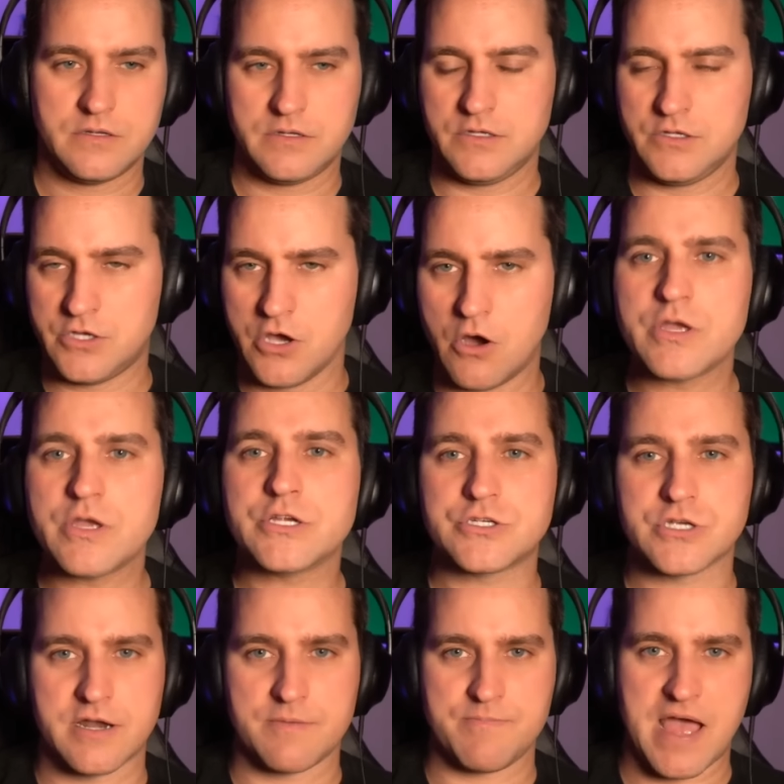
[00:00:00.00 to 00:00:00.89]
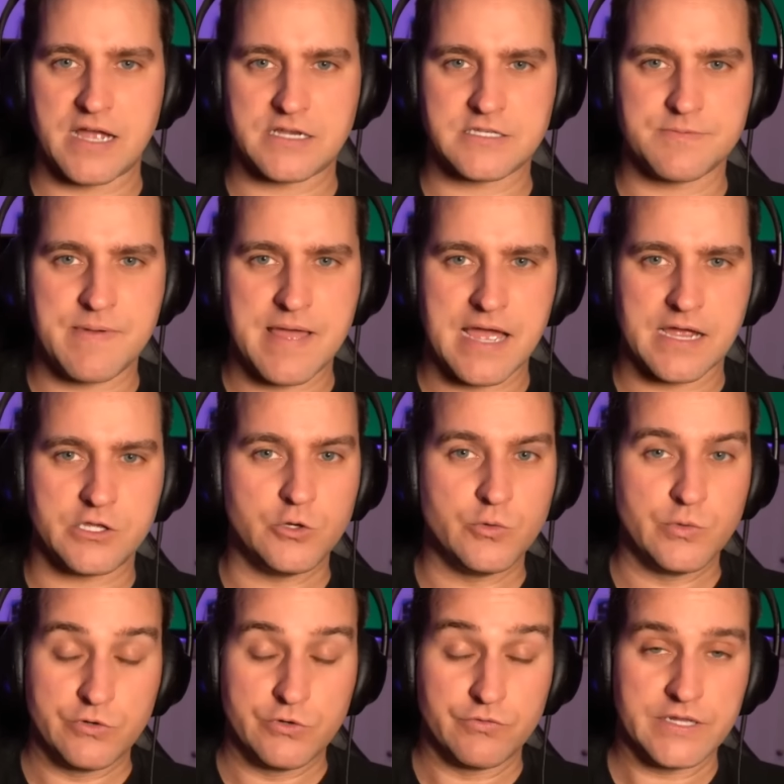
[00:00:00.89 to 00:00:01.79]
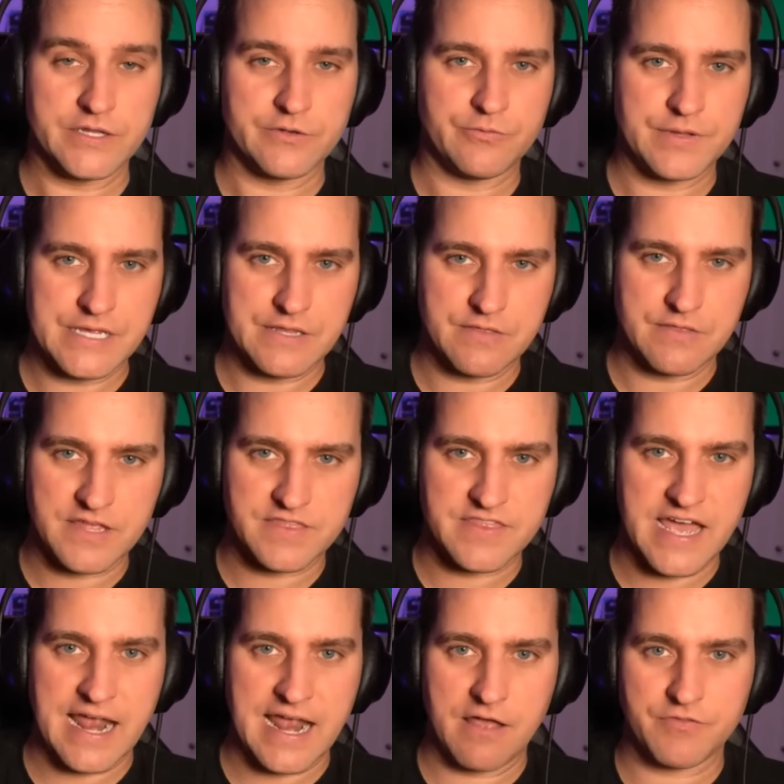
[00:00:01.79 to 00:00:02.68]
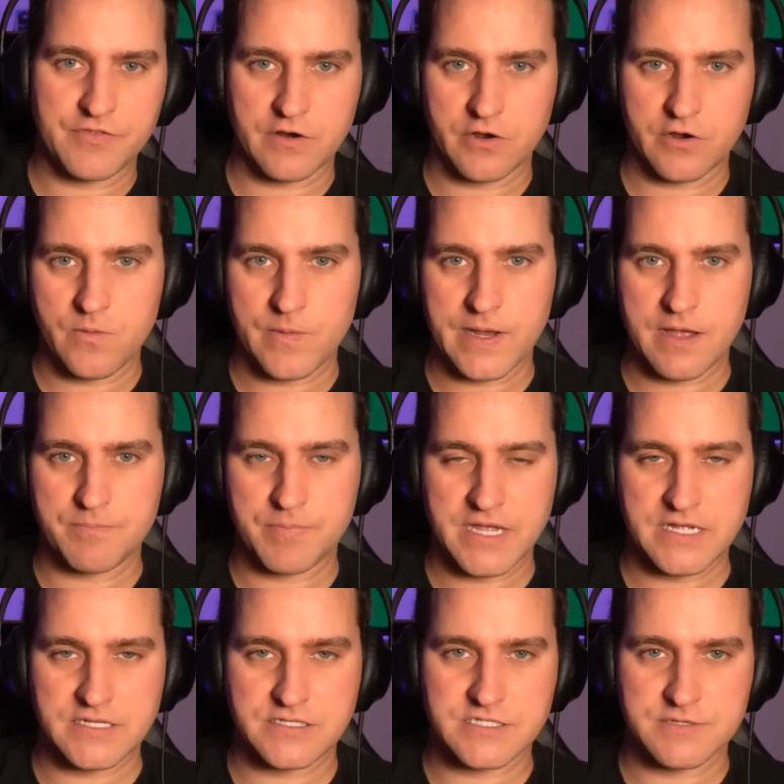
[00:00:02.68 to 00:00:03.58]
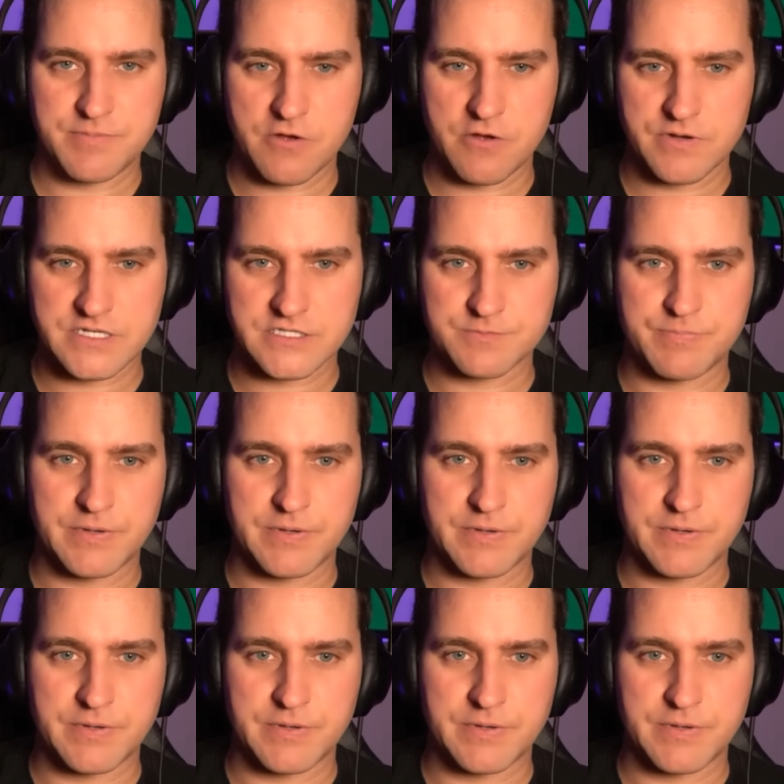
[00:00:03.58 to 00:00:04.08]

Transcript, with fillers: Jokic on a back to back, you would really, really like that out there going up against Sabonis.